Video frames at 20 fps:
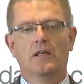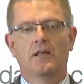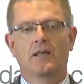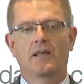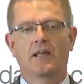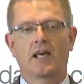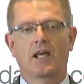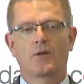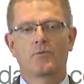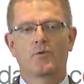
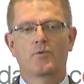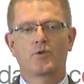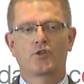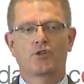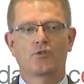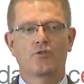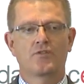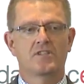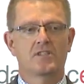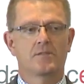And we were
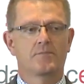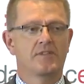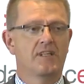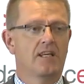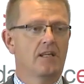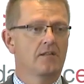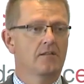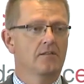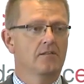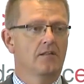shown some
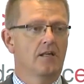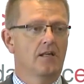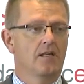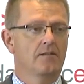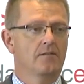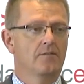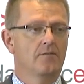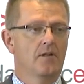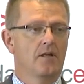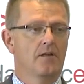data